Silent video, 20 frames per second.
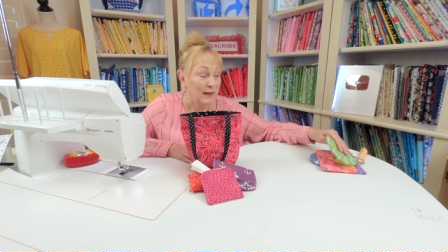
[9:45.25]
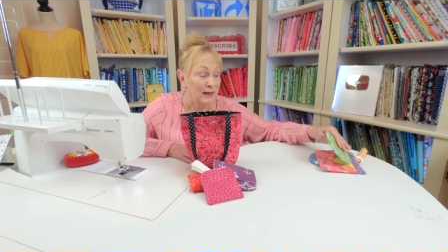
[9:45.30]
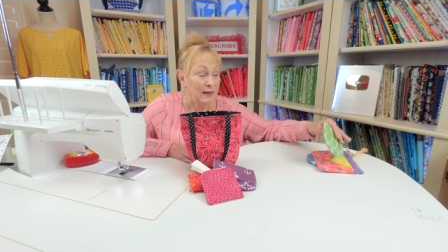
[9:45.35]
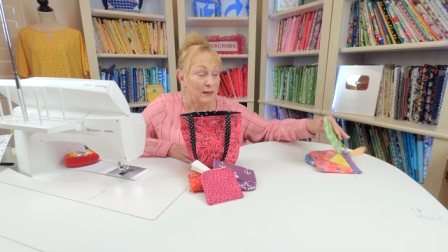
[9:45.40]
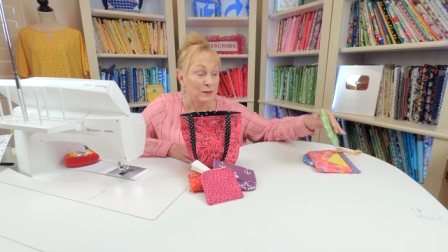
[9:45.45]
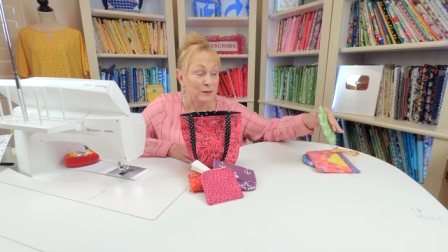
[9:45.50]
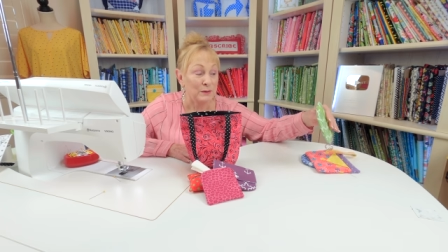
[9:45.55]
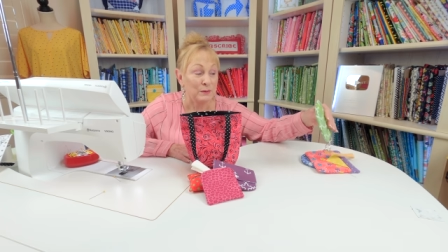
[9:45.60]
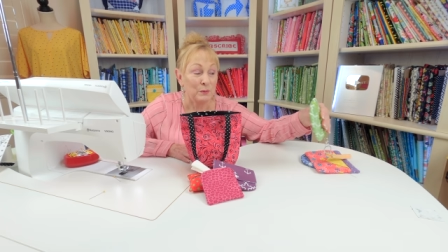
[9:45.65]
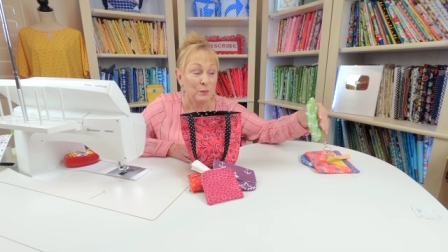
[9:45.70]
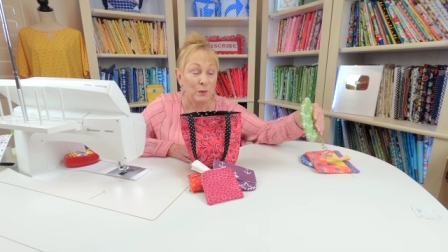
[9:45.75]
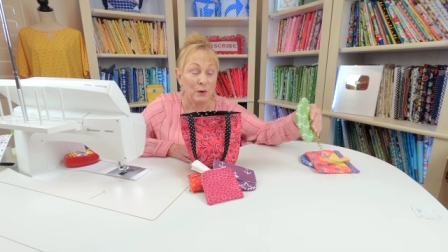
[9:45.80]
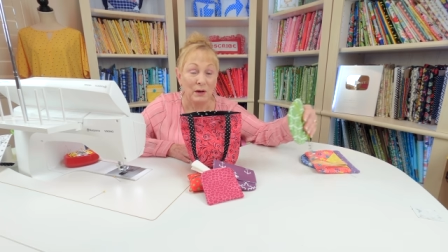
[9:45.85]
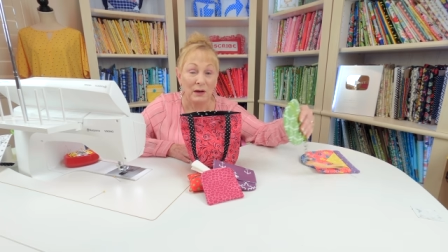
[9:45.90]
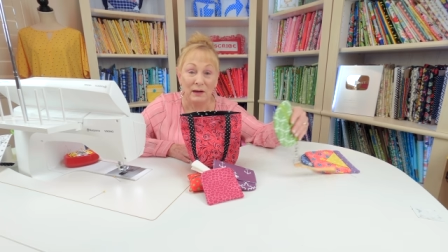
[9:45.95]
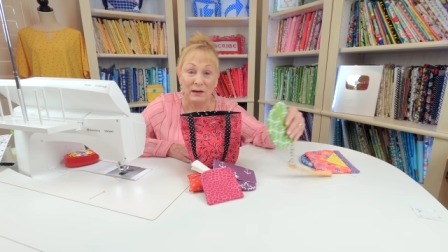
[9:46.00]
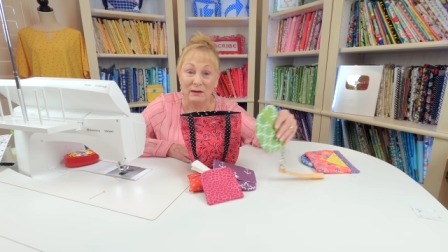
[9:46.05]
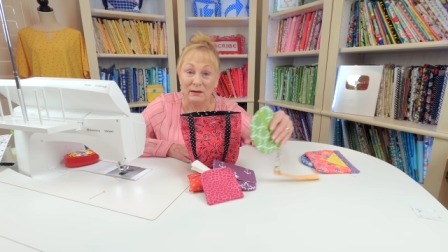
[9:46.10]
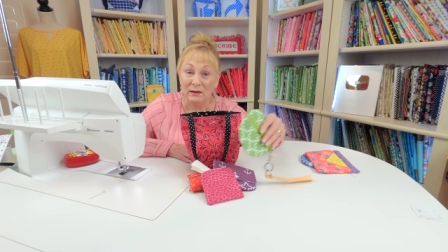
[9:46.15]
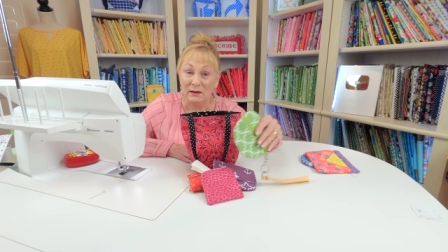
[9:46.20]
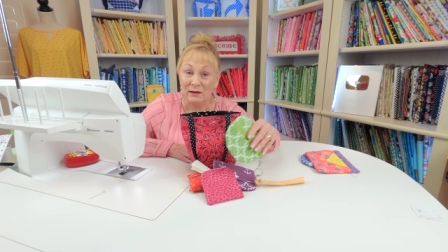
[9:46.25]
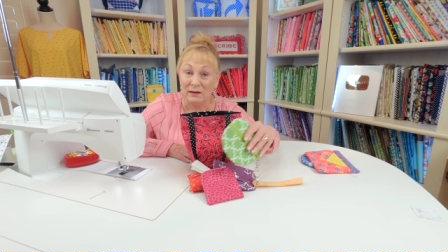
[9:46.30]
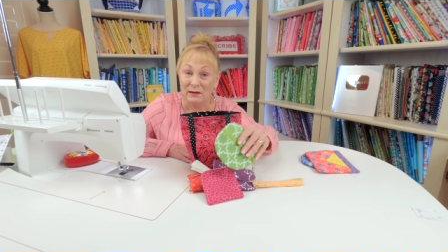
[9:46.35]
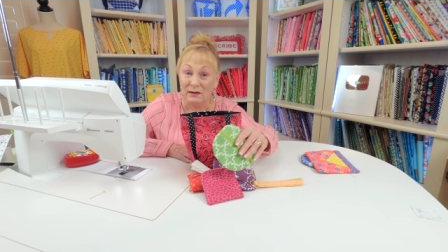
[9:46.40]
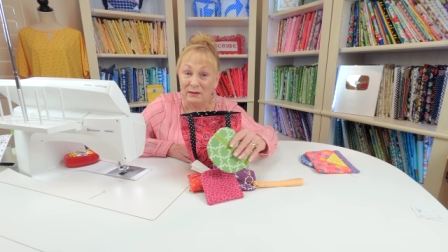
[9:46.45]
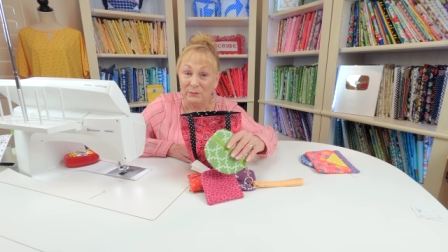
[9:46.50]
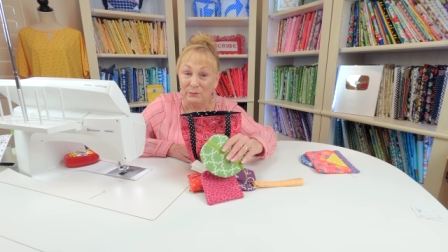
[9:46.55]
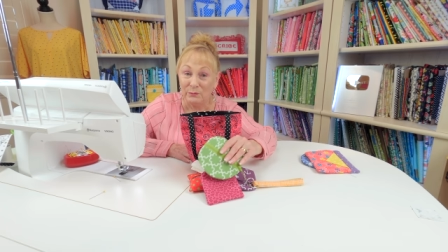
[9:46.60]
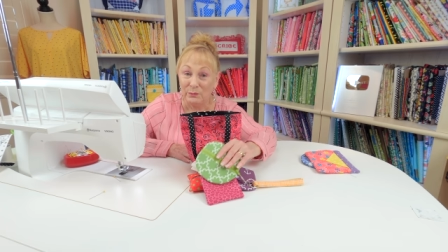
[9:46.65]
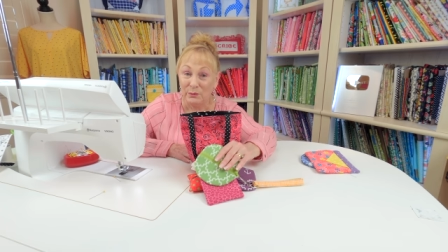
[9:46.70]
Here's one
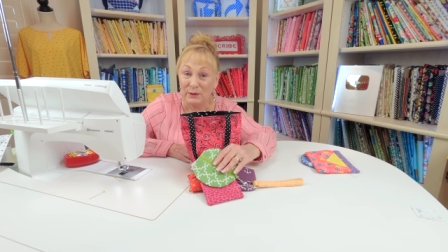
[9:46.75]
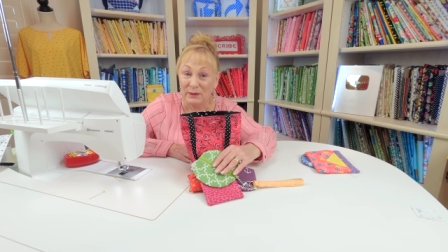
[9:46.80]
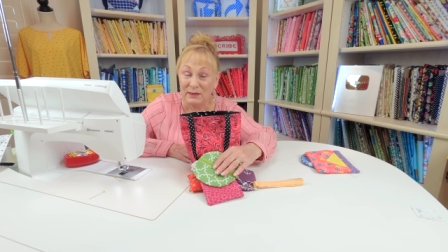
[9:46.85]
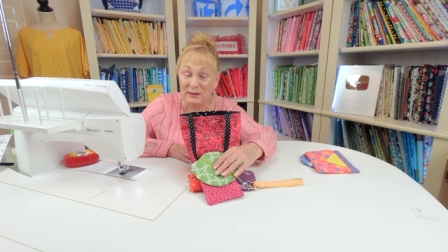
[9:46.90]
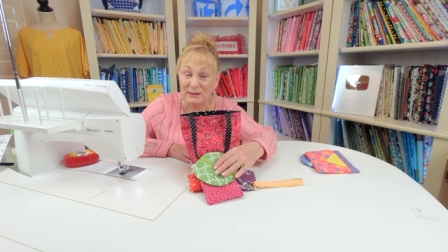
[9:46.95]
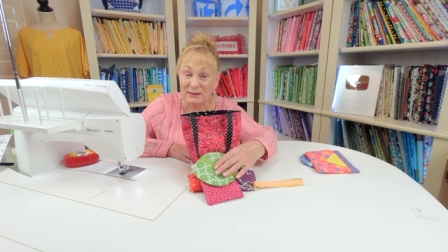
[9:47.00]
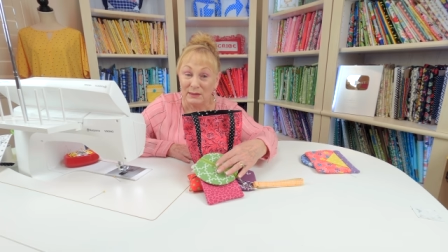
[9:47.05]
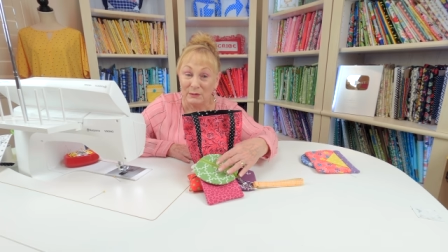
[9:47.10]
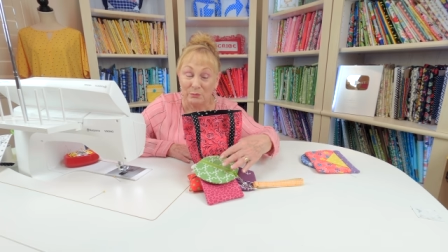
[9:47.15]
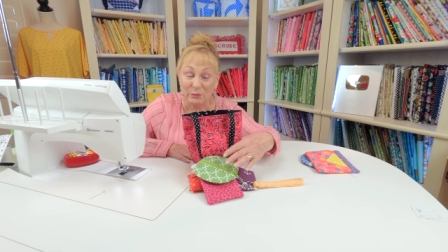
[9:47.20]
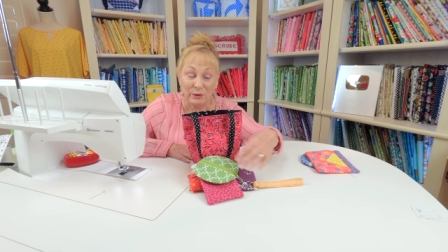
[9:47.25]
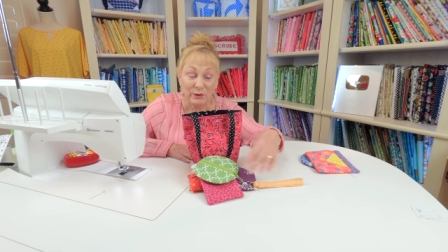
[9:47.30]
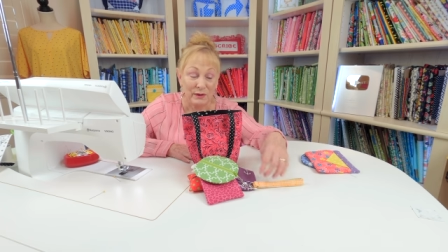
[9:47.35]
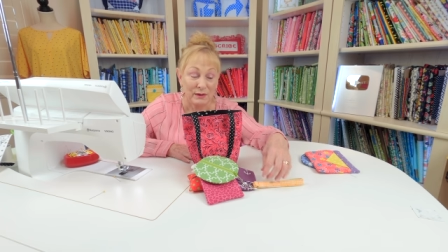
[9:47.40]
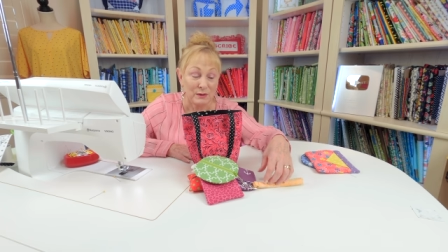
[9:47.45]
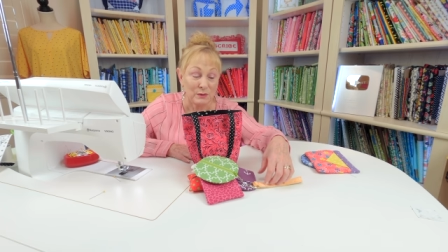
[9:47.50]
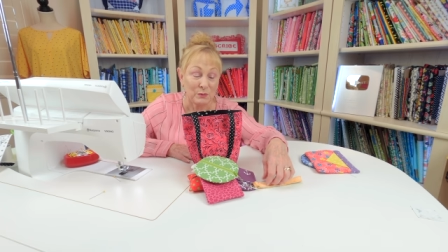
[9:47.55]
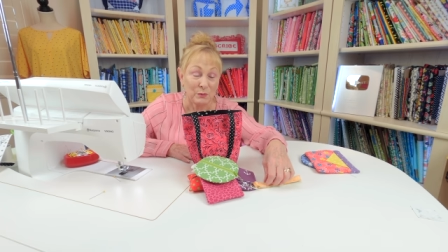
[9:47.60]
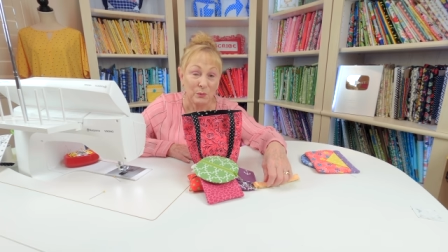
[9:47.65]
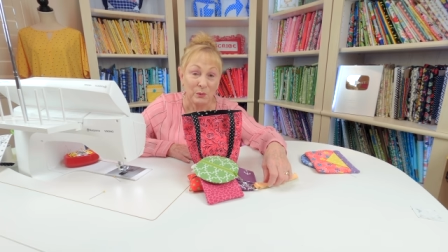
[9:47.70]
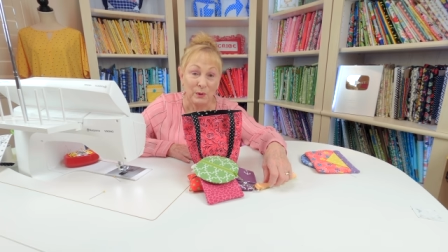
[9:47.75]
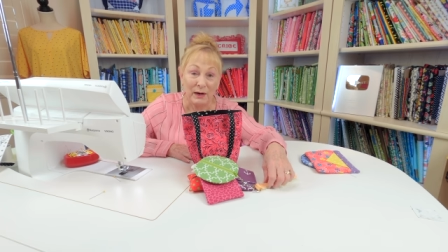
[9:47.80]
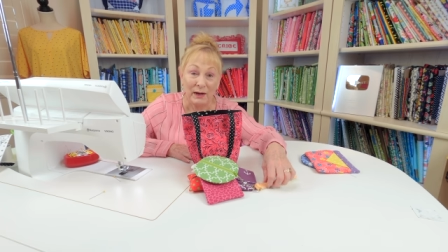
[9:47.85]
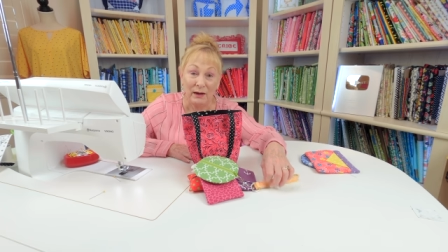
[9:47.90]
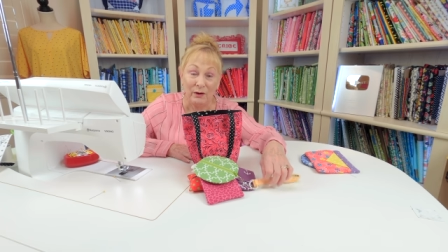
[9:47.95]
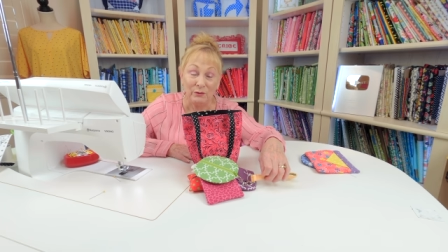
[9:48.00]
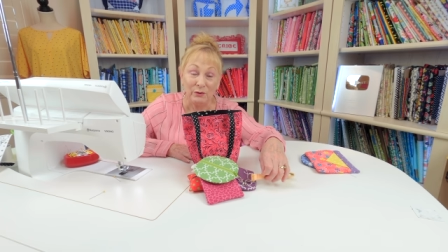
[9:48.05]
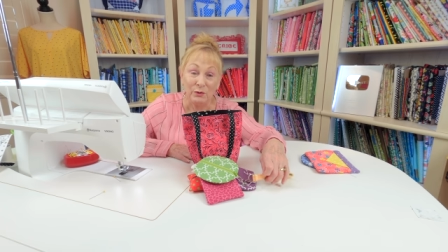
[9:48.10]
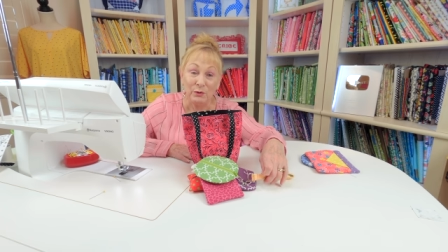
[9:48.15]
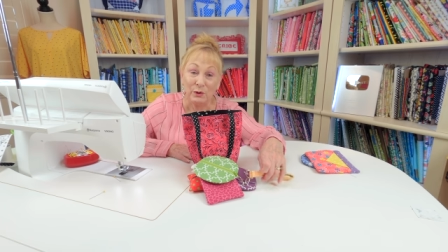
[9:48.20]
with a zipper that's round.